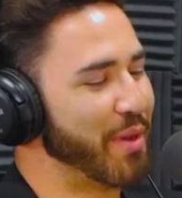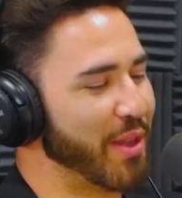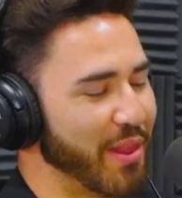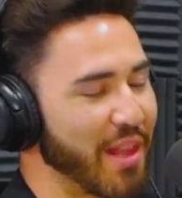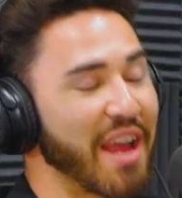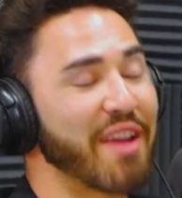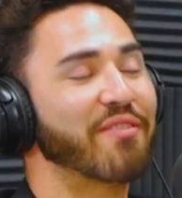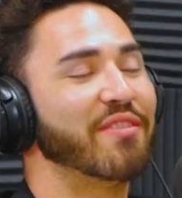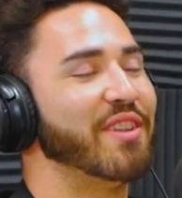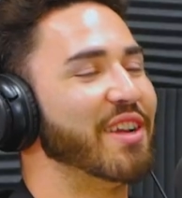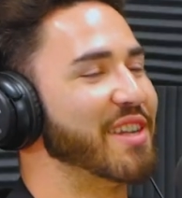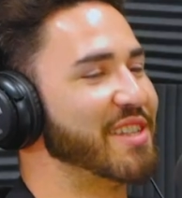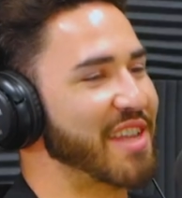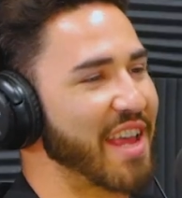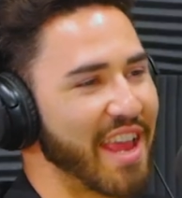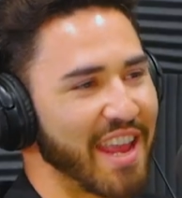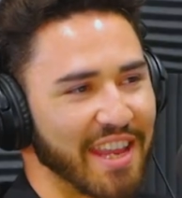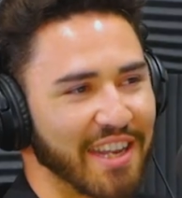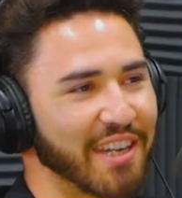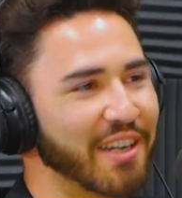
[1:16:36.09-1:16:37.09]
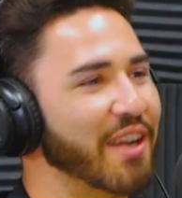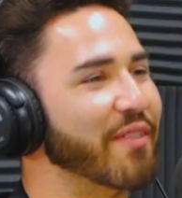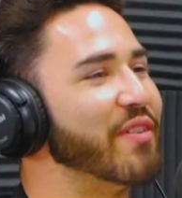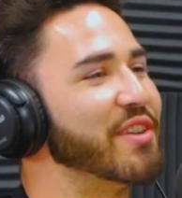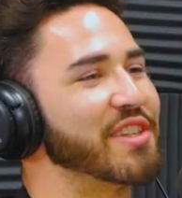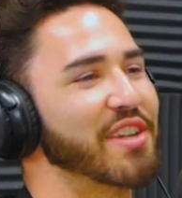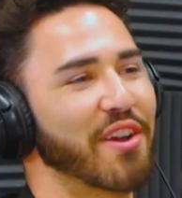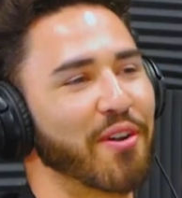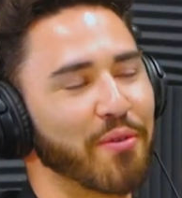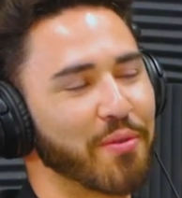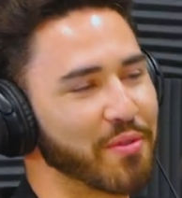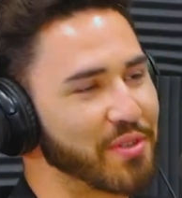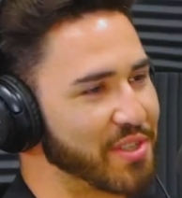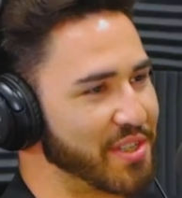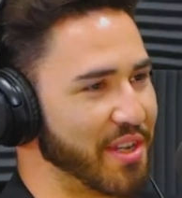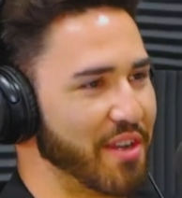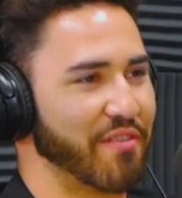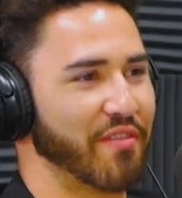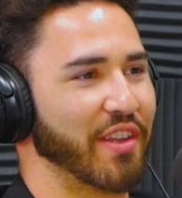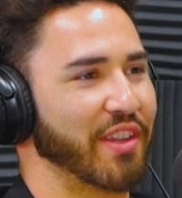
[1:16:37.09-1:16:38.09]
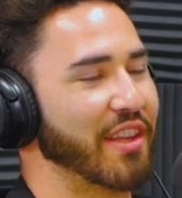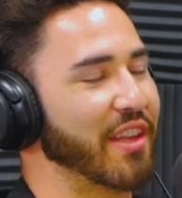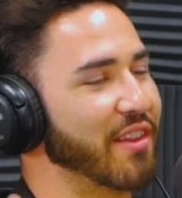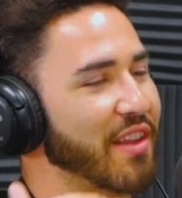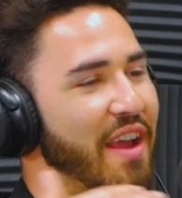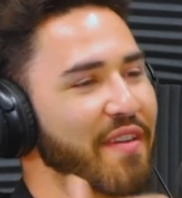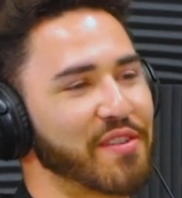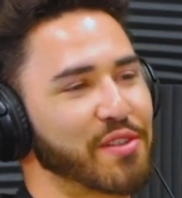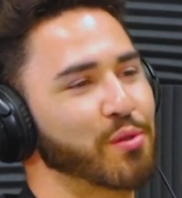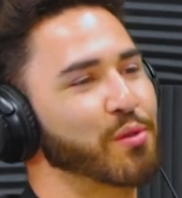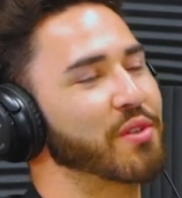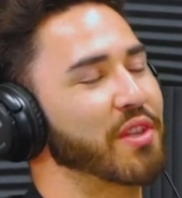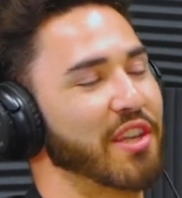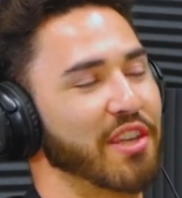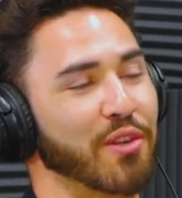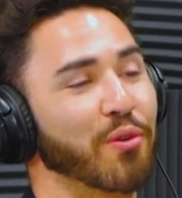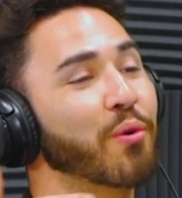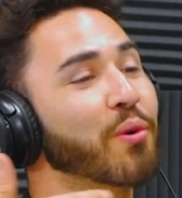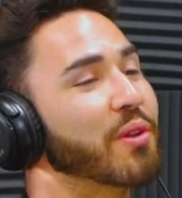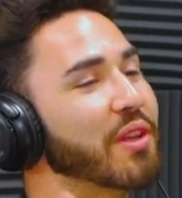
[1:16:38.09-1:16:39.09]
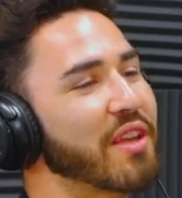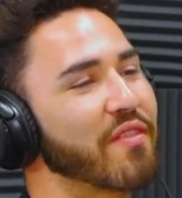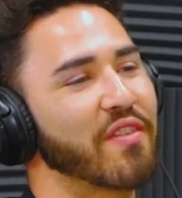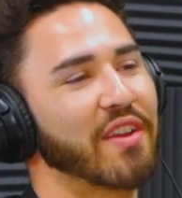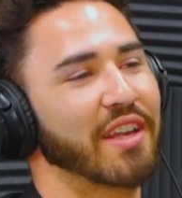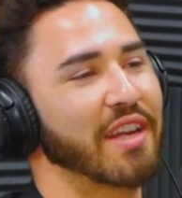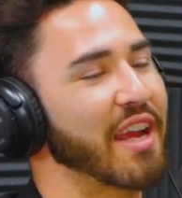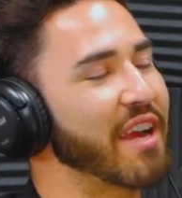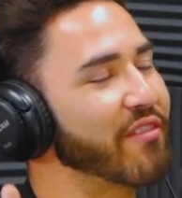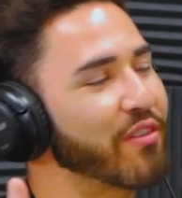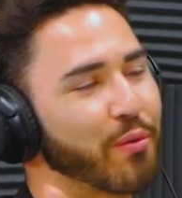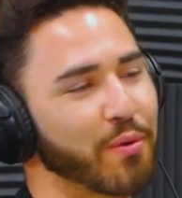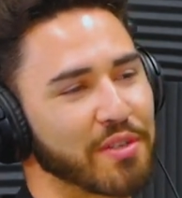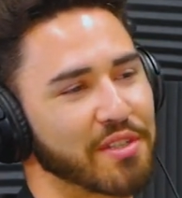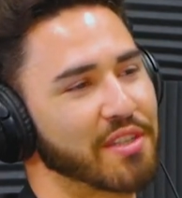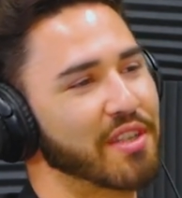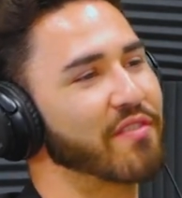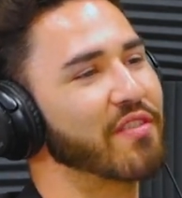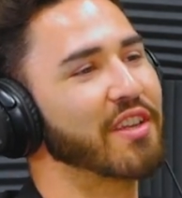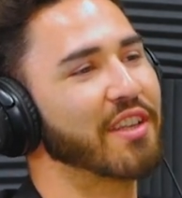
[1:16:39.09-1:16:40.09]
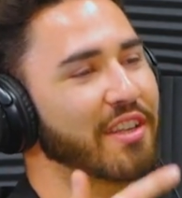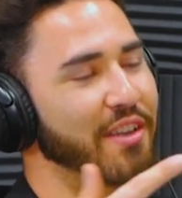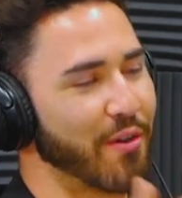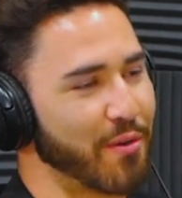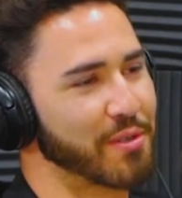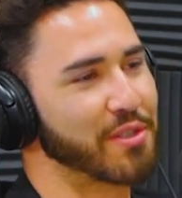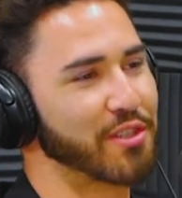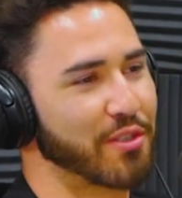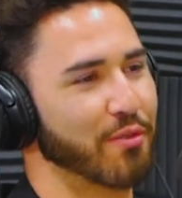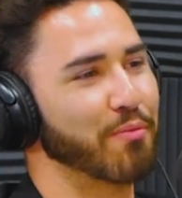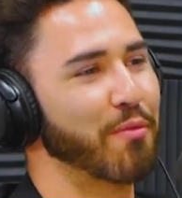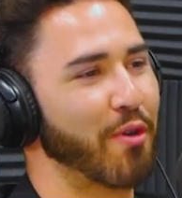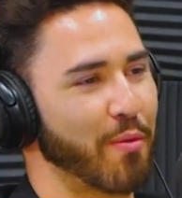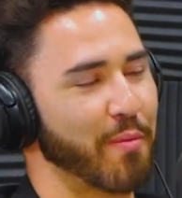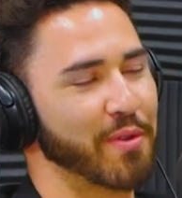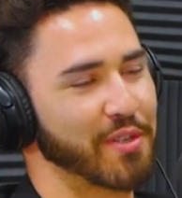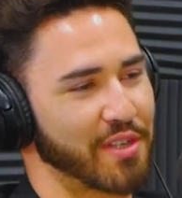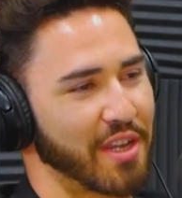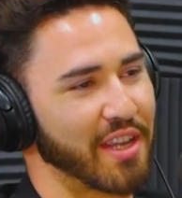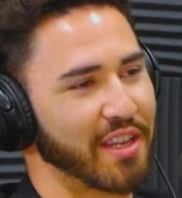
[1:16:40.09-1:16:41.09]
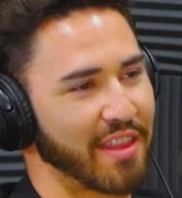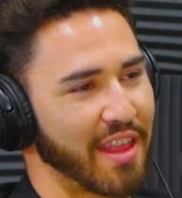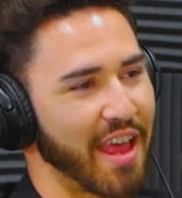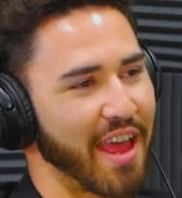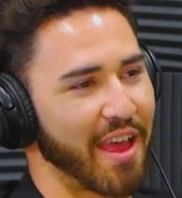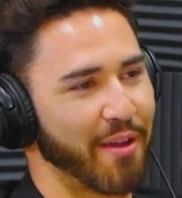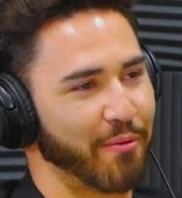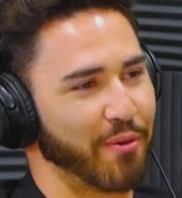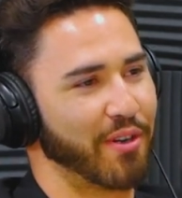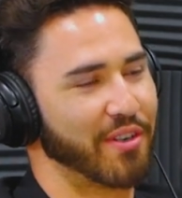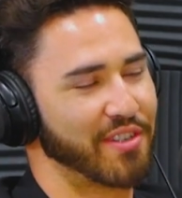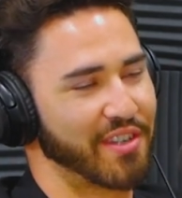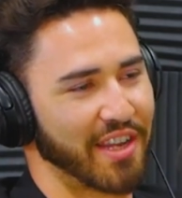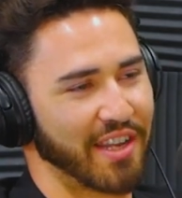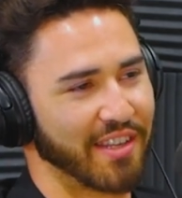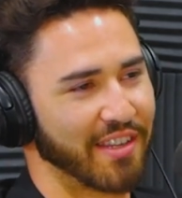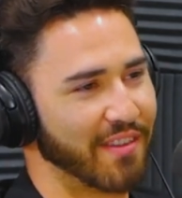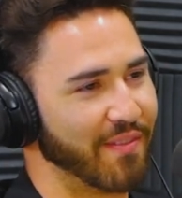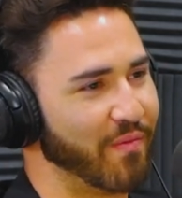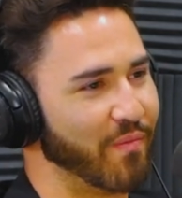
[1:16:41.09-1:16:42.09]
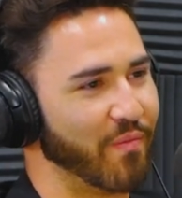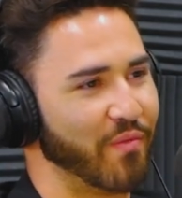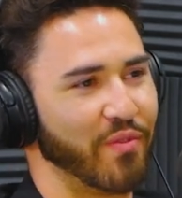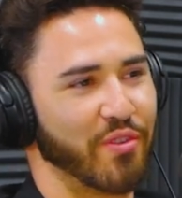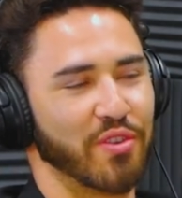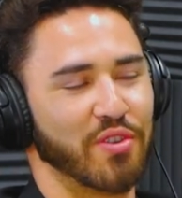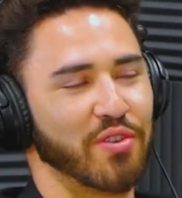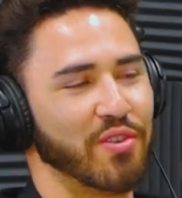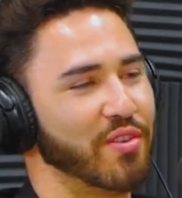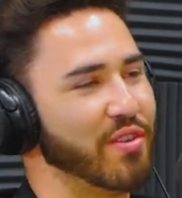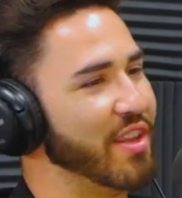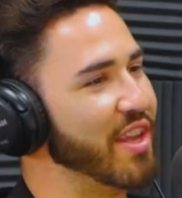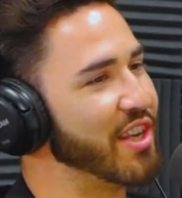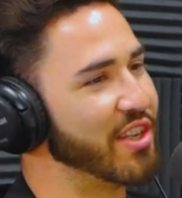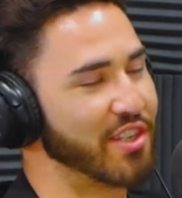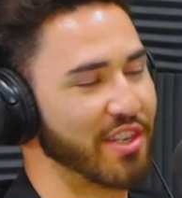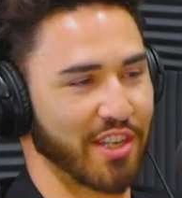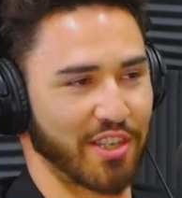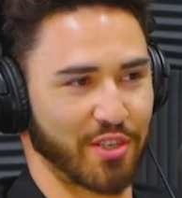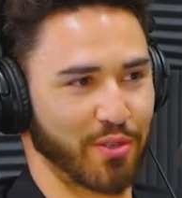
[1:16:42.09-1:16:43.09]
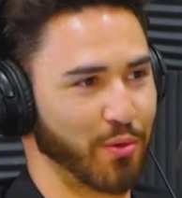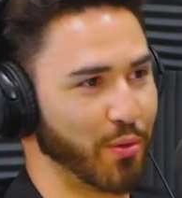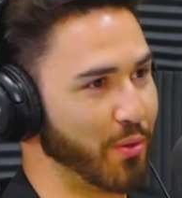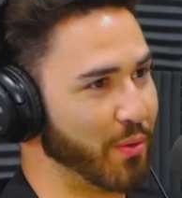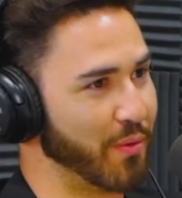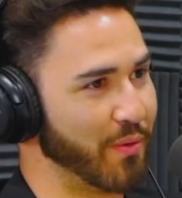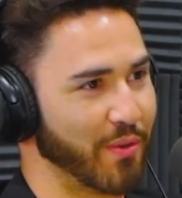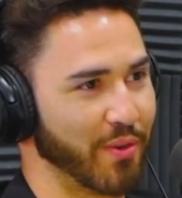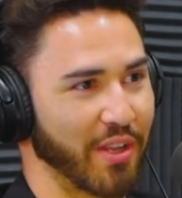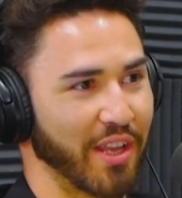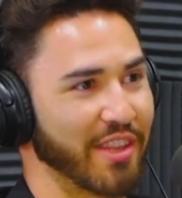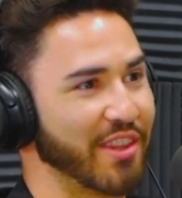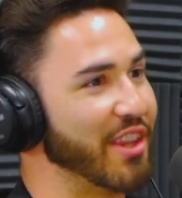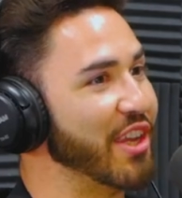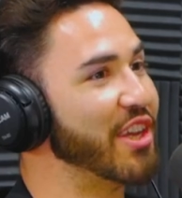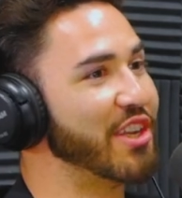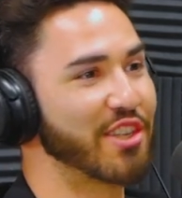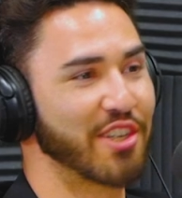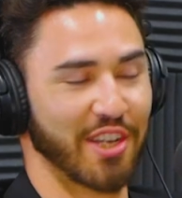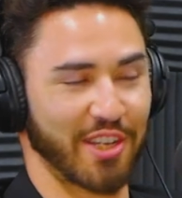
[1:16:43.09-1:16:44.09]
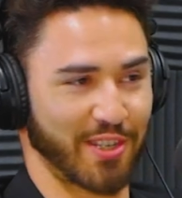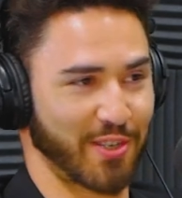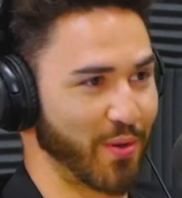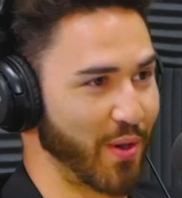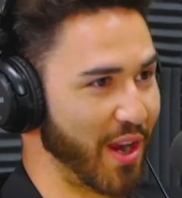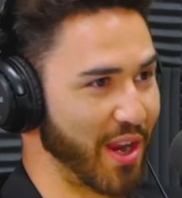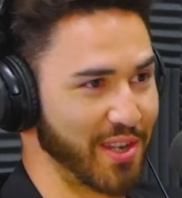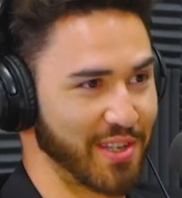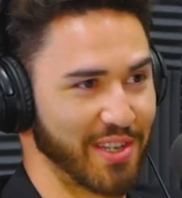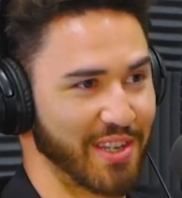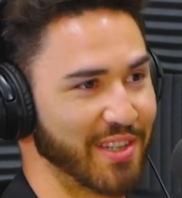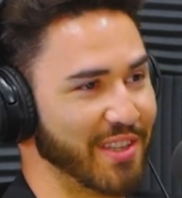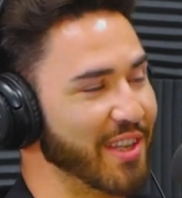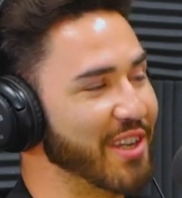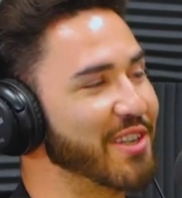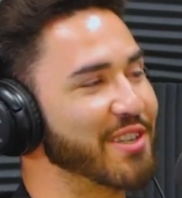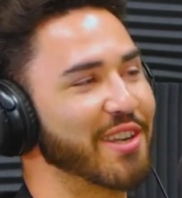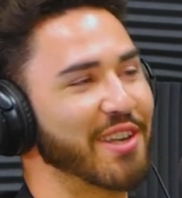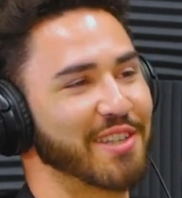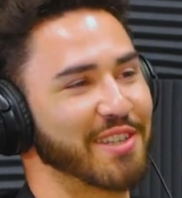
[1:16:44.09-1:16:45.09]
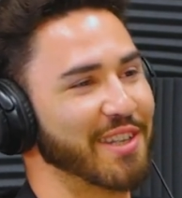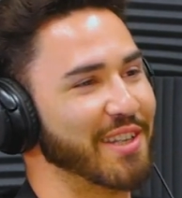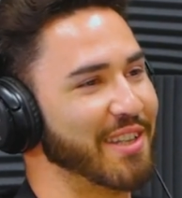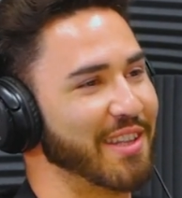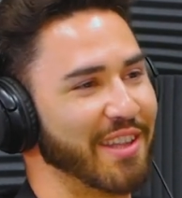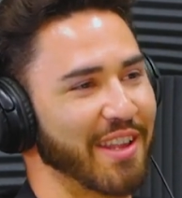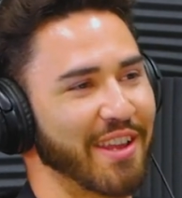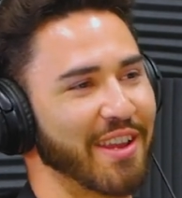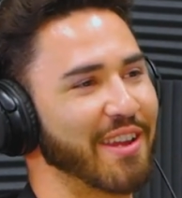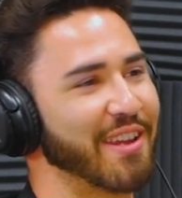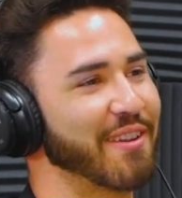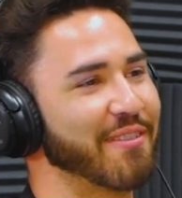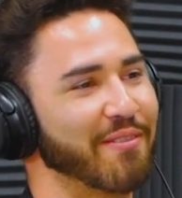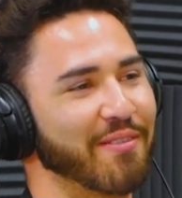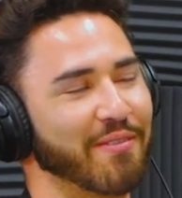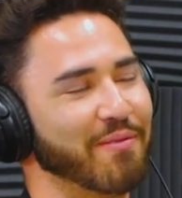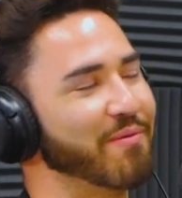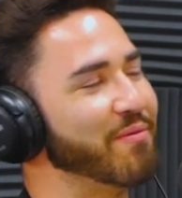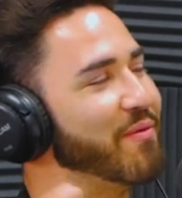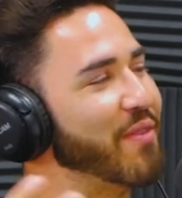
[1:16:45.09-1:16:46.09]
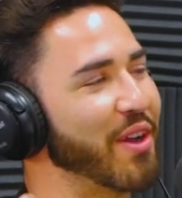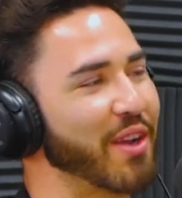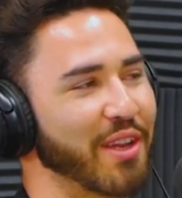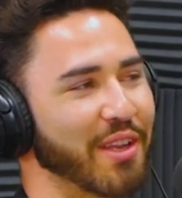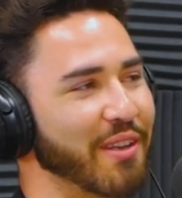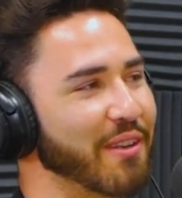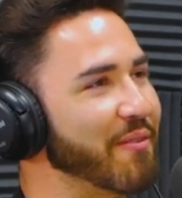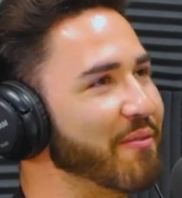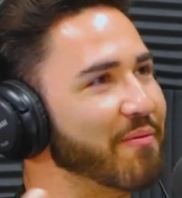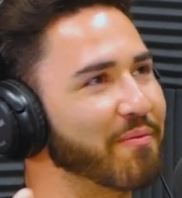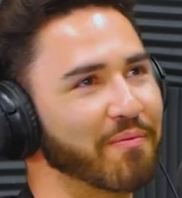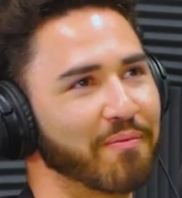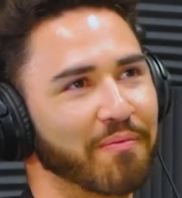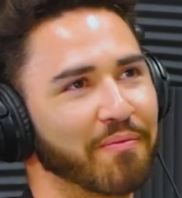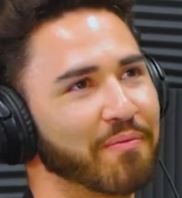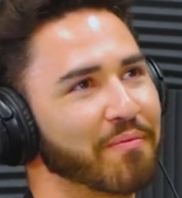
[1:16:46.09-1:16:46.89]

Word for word: But life does that in and of its own self. Like the life story that you're living and everyone's living goes through moments like that where it's like, this shit's cool. Or like, this shit's crazy. This shit's in like fucking.